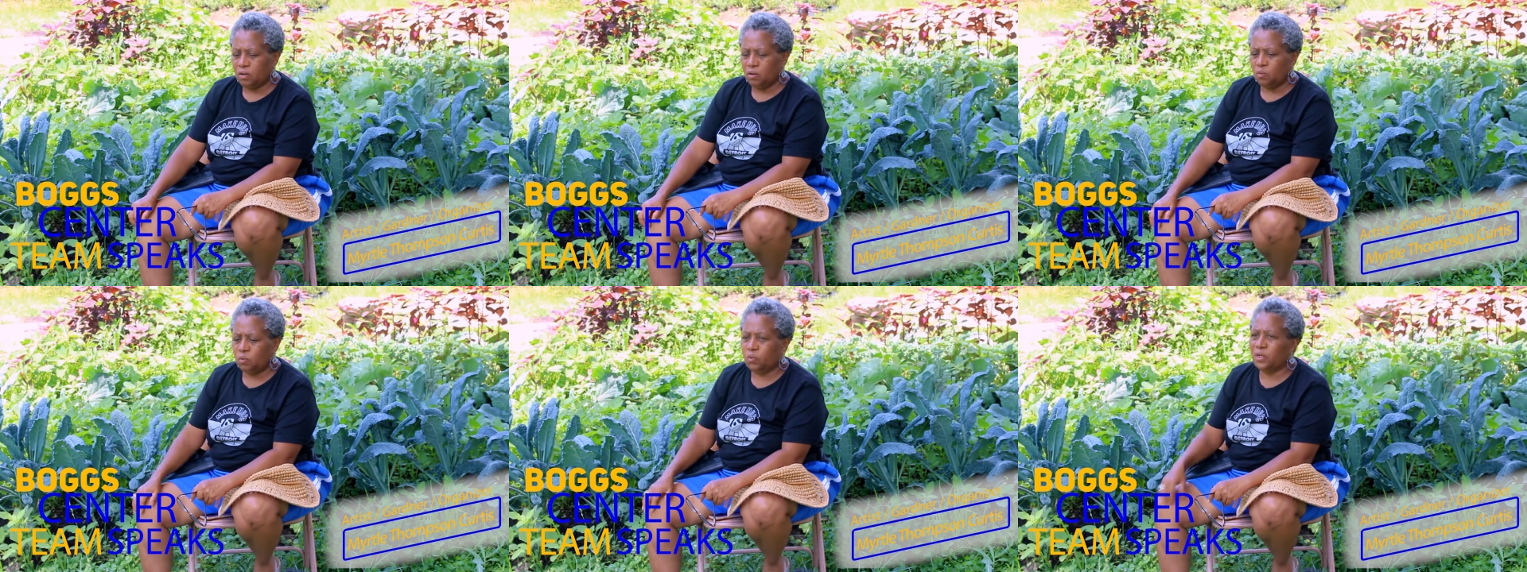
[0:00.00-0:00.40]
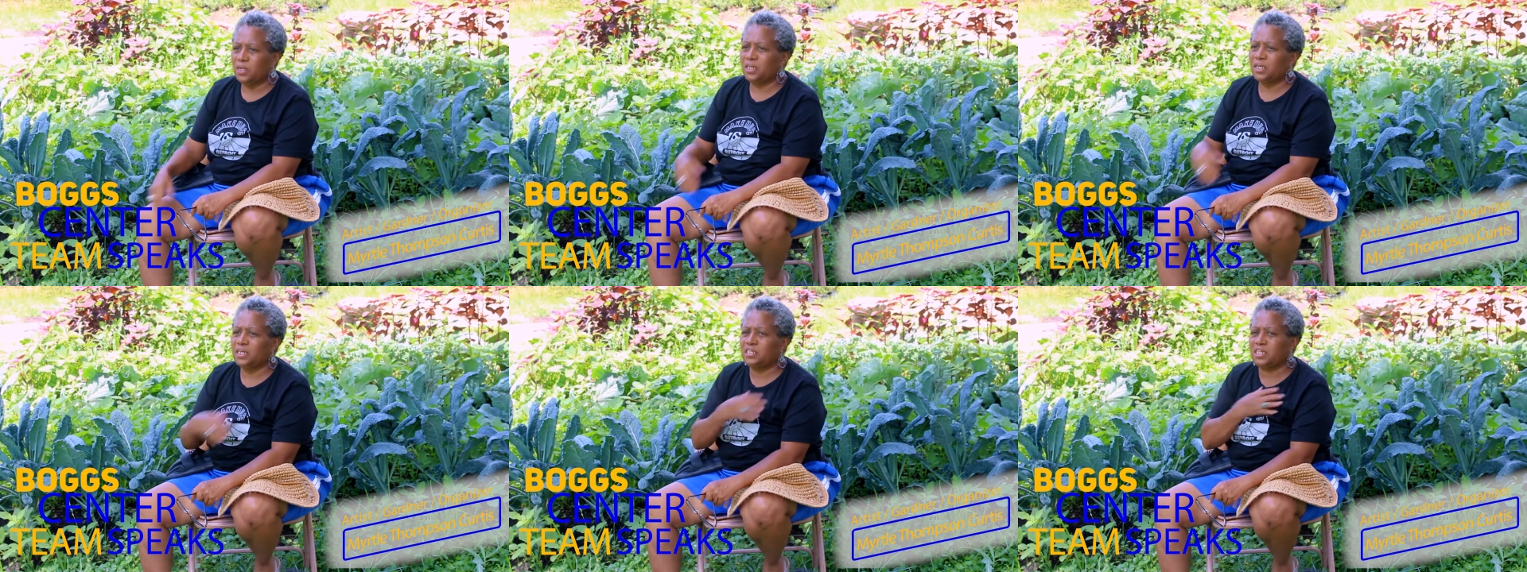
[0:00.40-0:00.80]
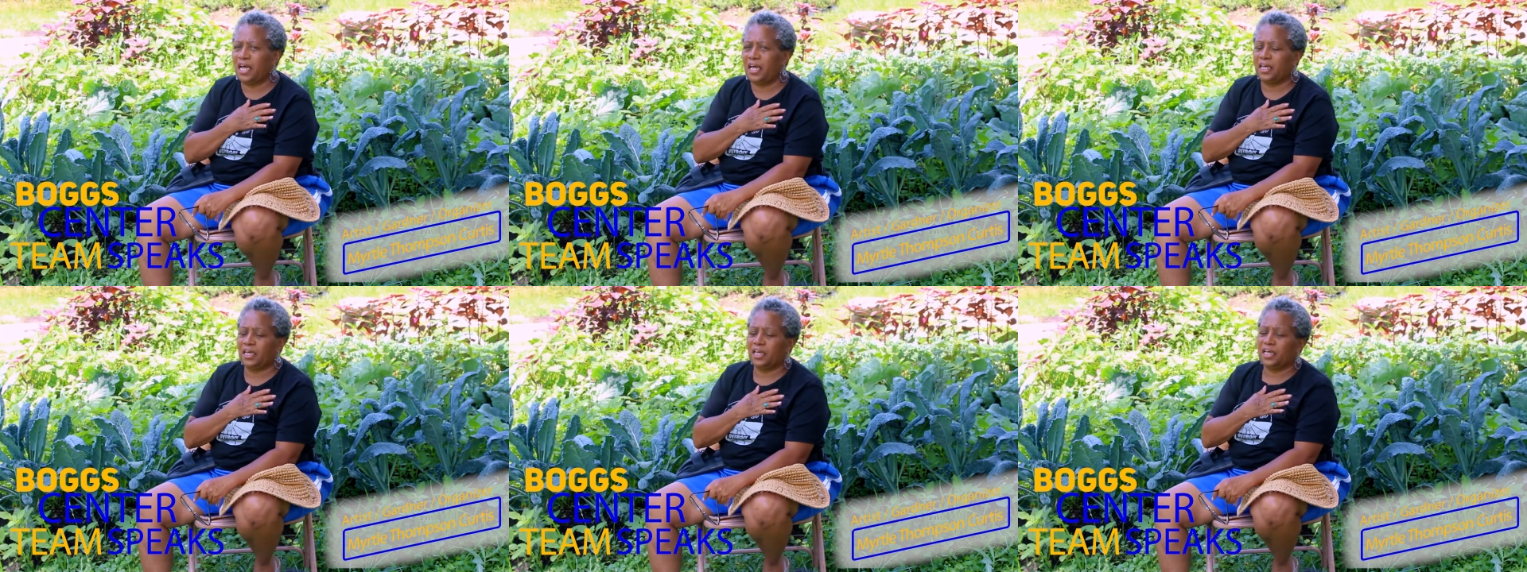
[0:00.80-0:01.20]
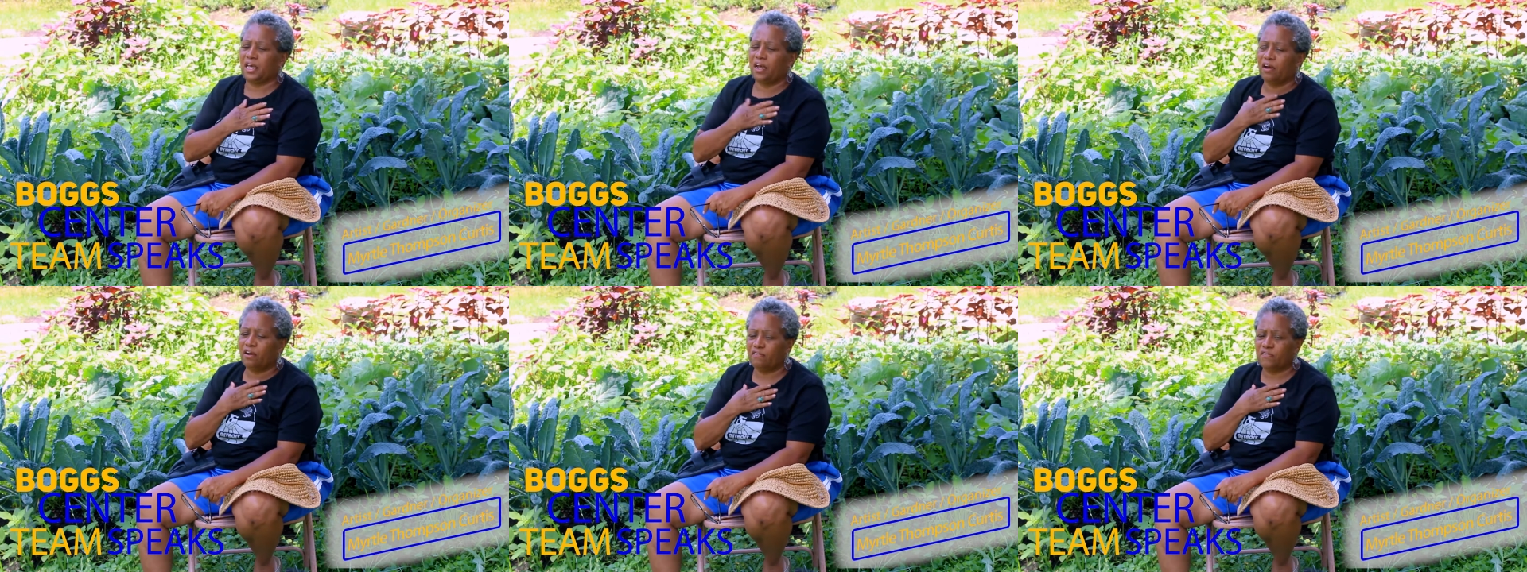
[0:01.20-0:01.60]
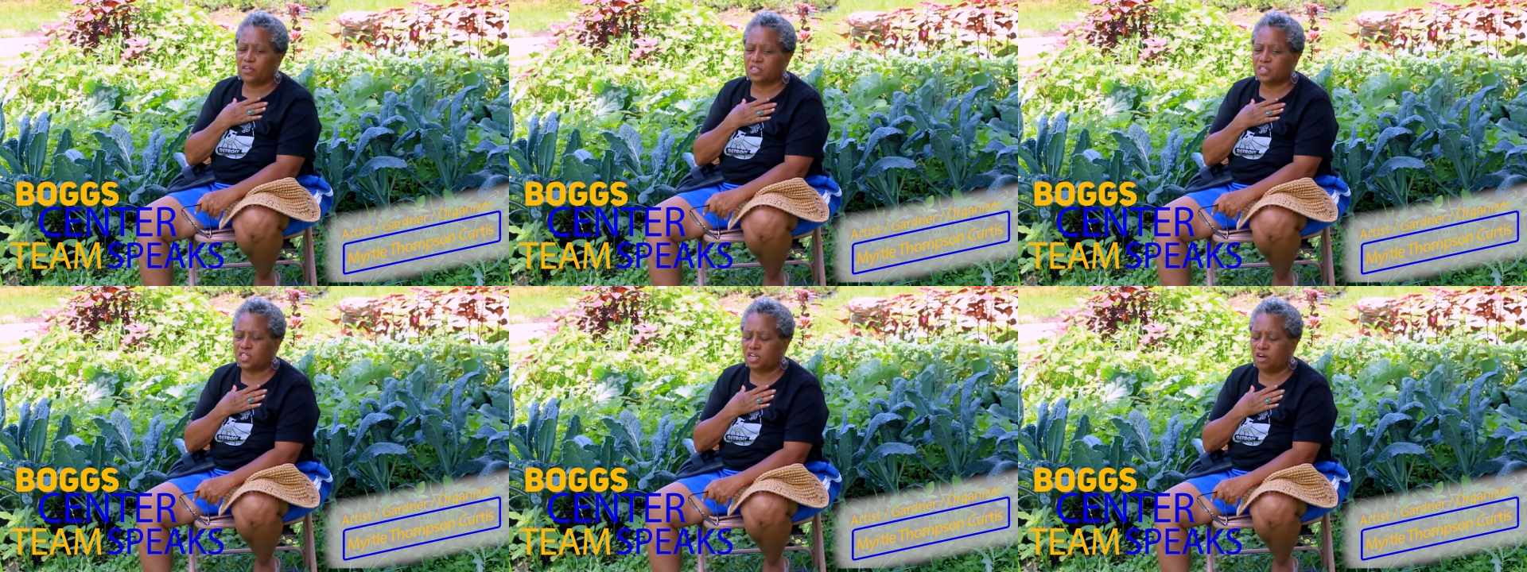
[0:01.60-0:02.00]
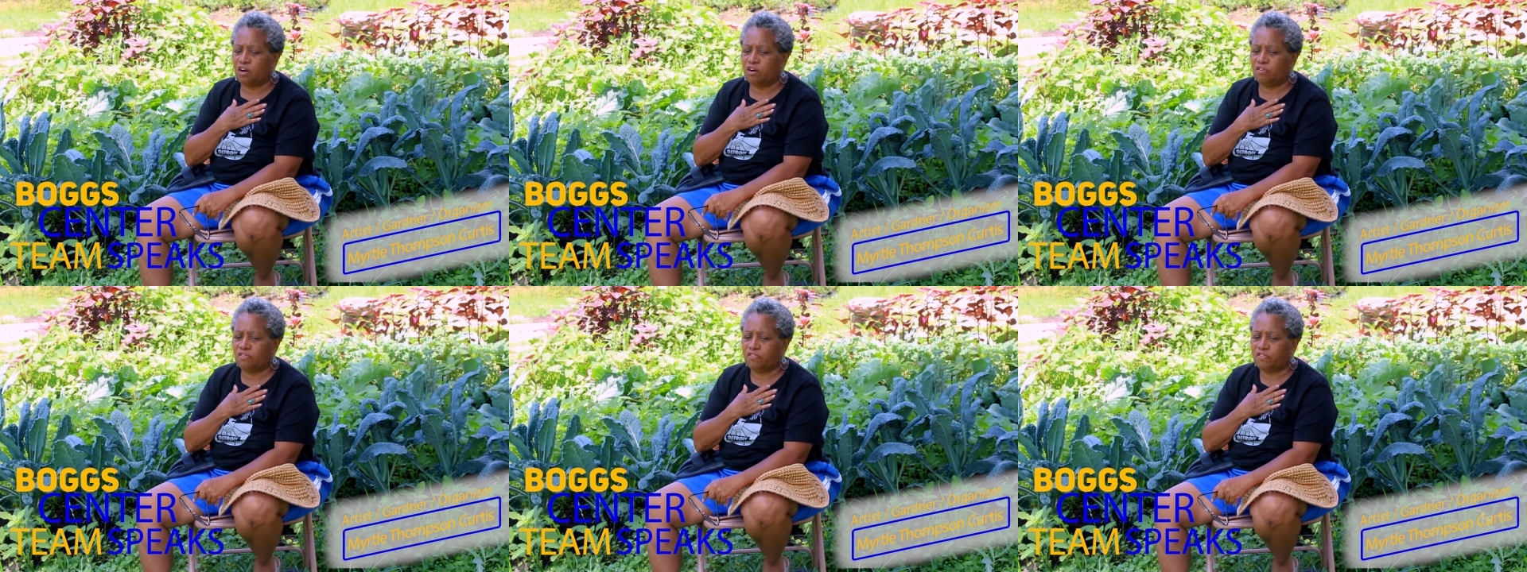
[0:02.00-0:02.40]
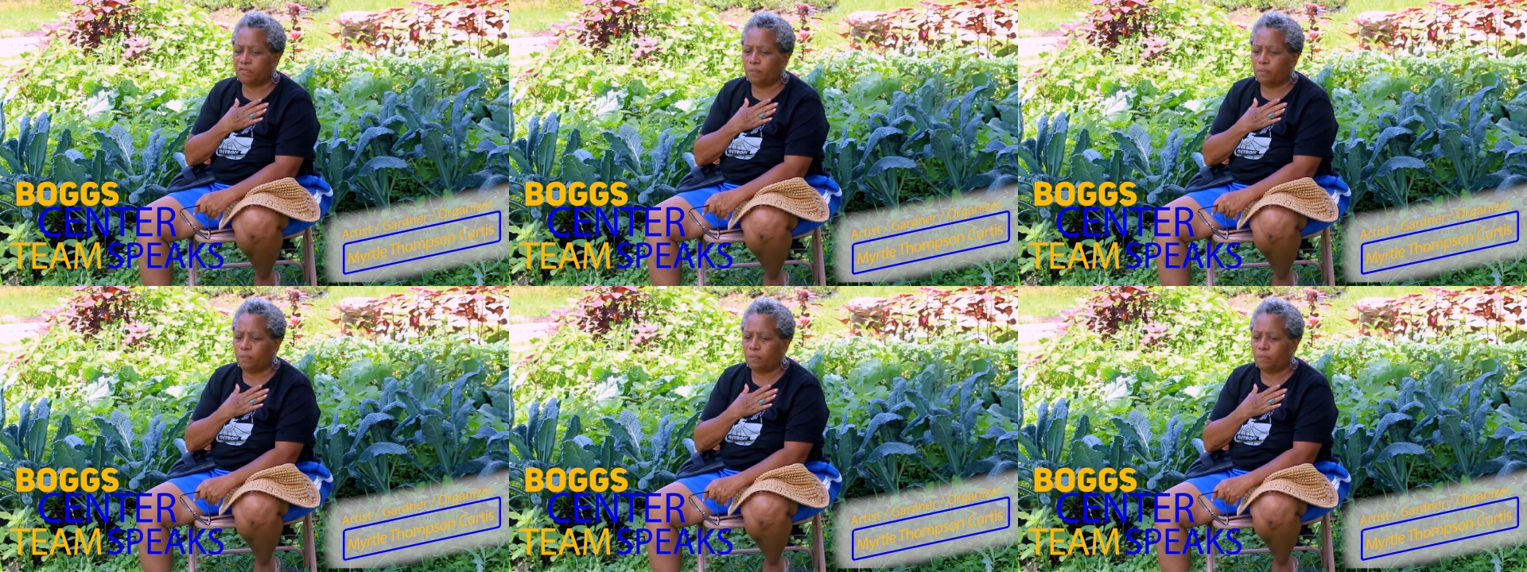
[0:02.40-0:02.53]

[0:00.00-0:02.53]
really taking care of yourself,